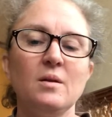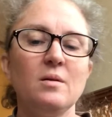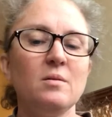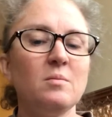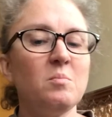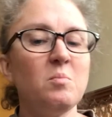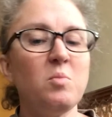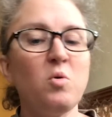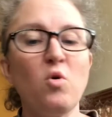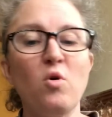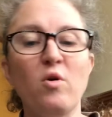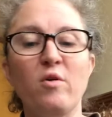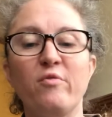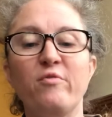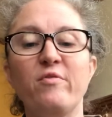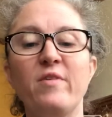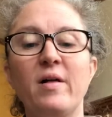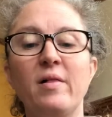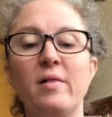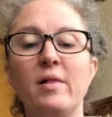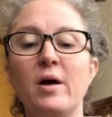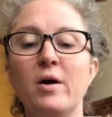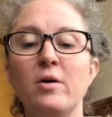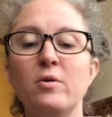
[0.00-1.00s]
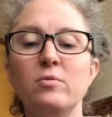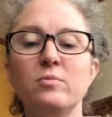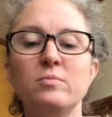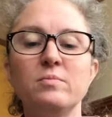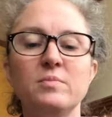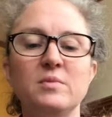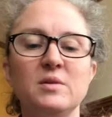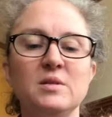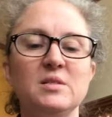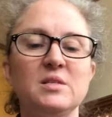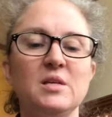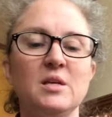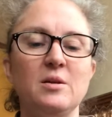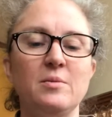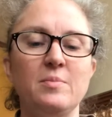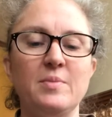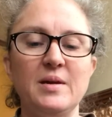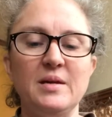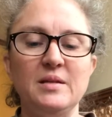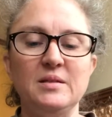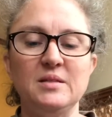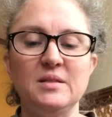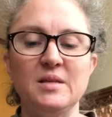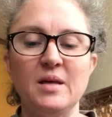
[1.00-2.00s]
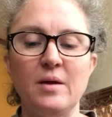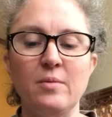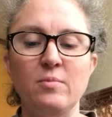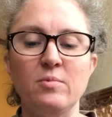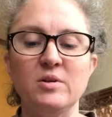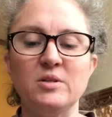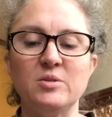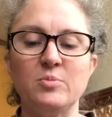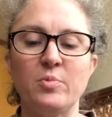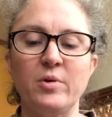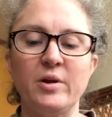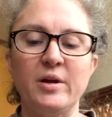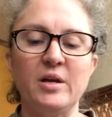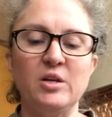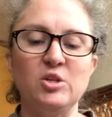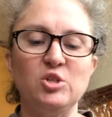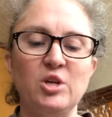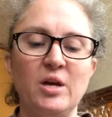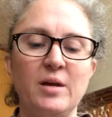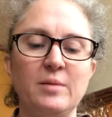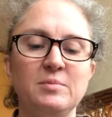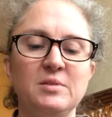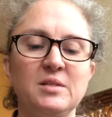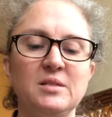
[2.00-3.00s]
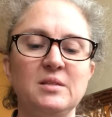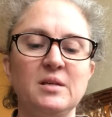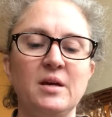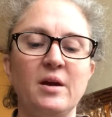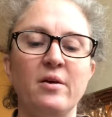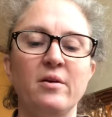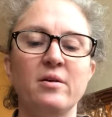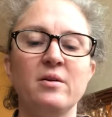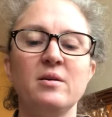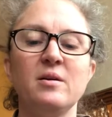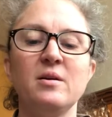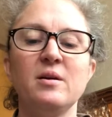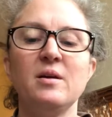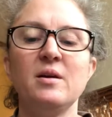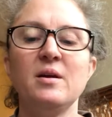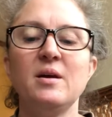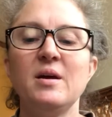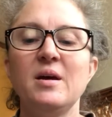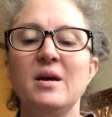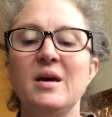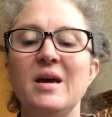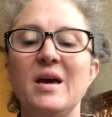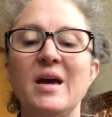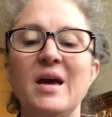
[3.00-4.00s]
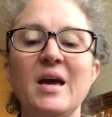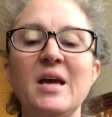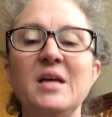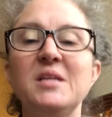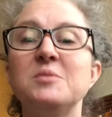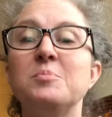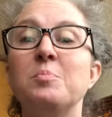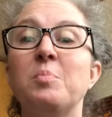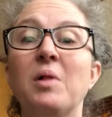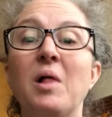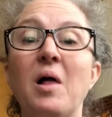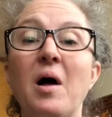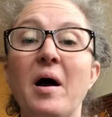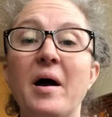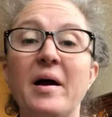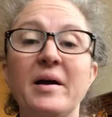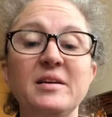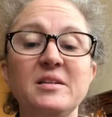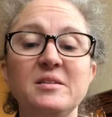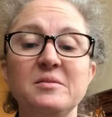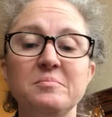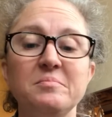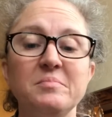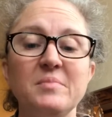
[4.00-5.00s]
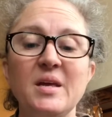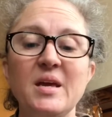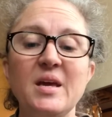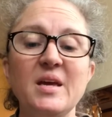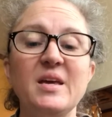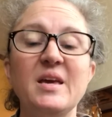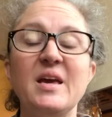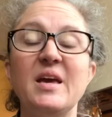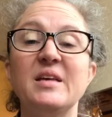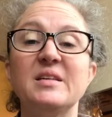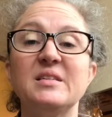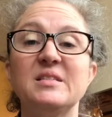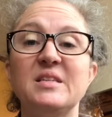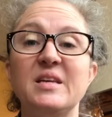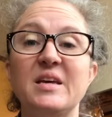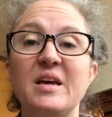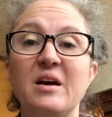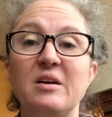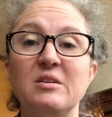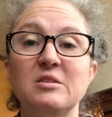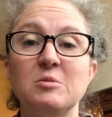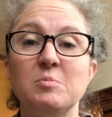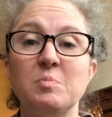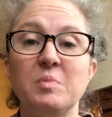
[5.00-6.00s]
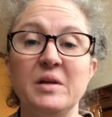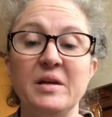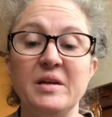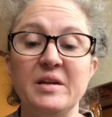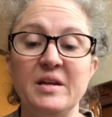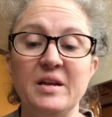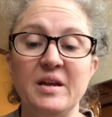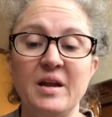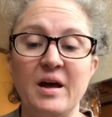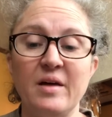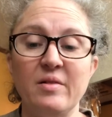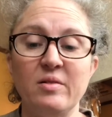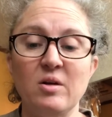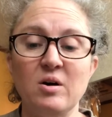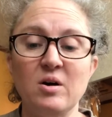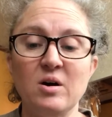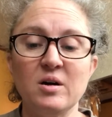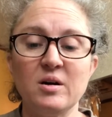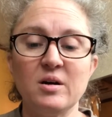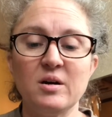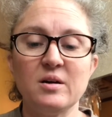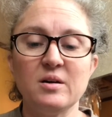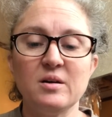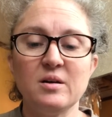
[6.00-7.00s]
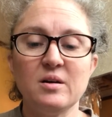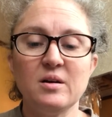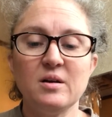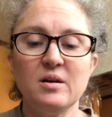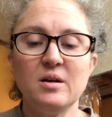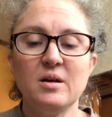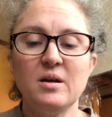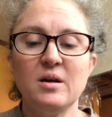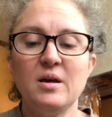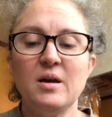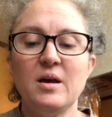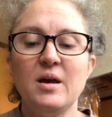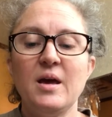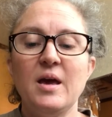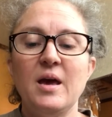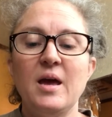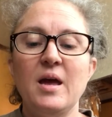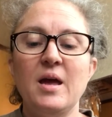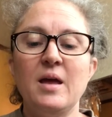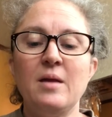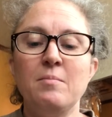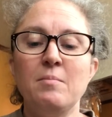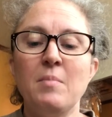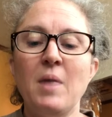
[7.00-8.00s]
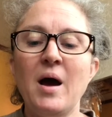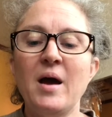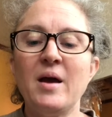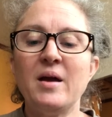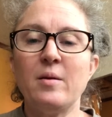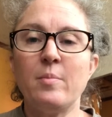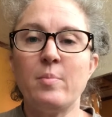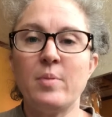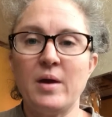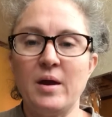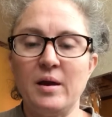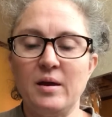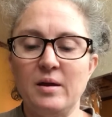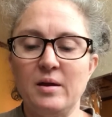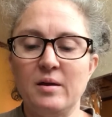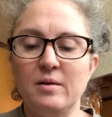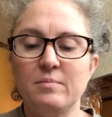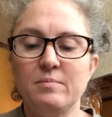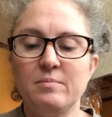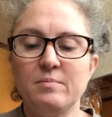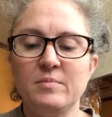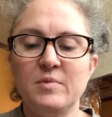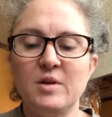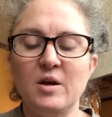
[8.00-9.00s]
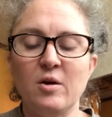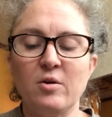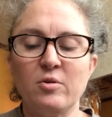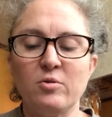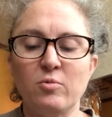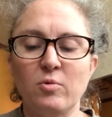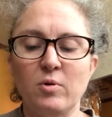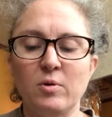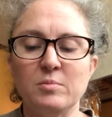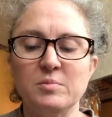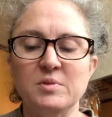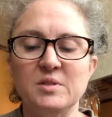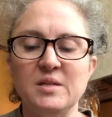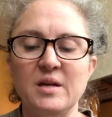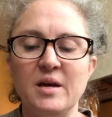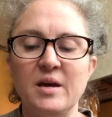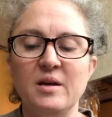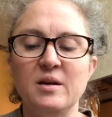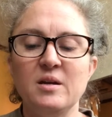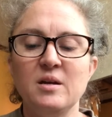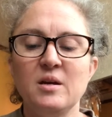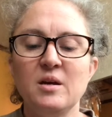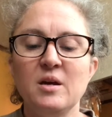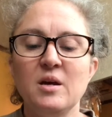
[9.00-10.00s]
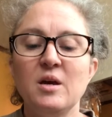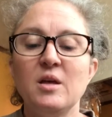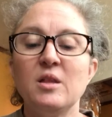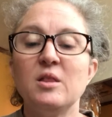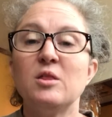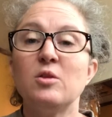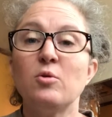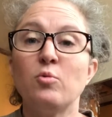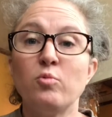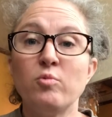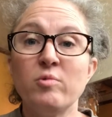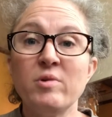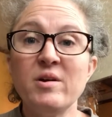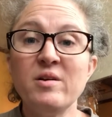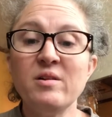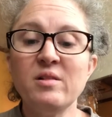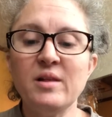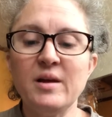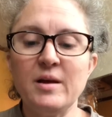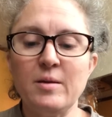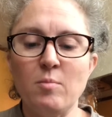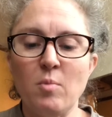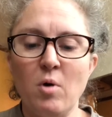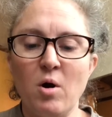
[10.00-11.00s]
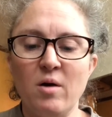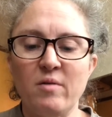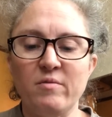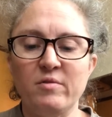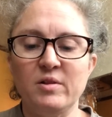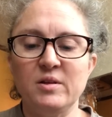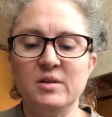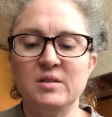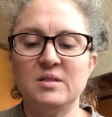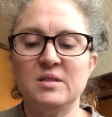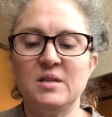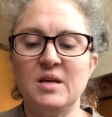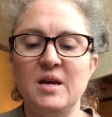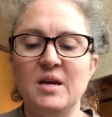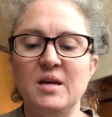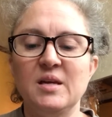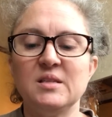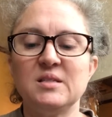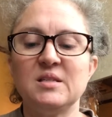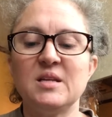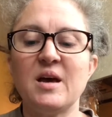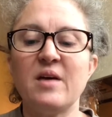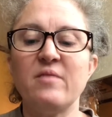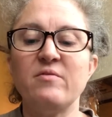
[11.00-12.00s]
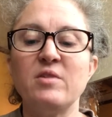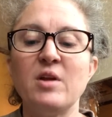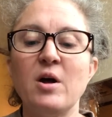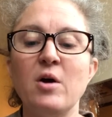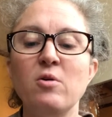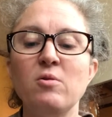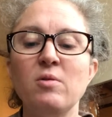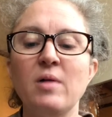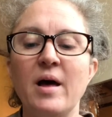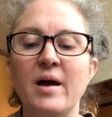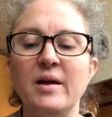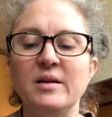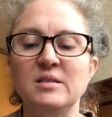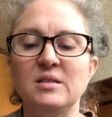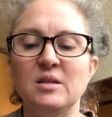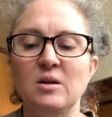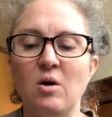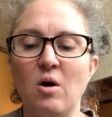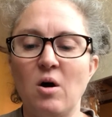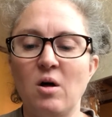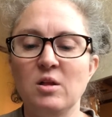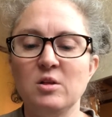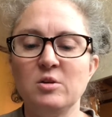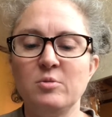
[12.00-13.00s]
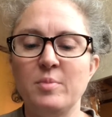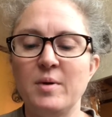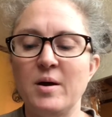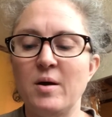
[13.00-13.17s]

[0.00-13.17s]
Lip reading: "Poor fellow," the centipede said, whispering in James's ear. "He's blind. He can't see how splendid I look." "In my opinion," the earthworm said, "the really marvelous thing is to have no legs at all and to be